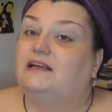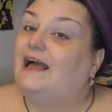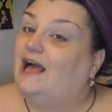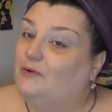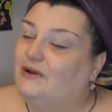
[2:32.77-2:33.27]

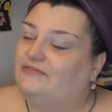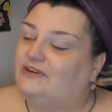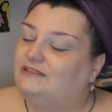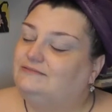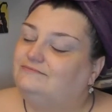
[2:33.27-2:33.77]

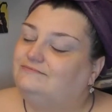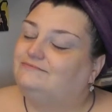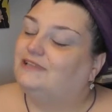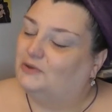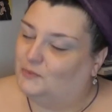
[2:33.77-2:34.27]
however,
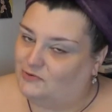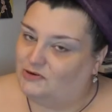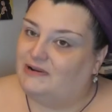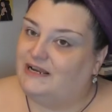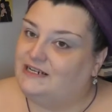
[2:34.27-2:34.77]
will
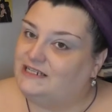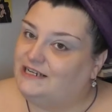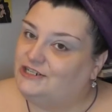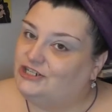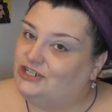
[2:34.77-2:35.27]
remain a
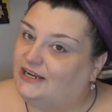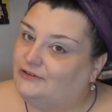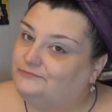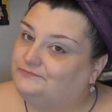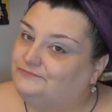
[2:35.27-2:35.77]
teaching channel,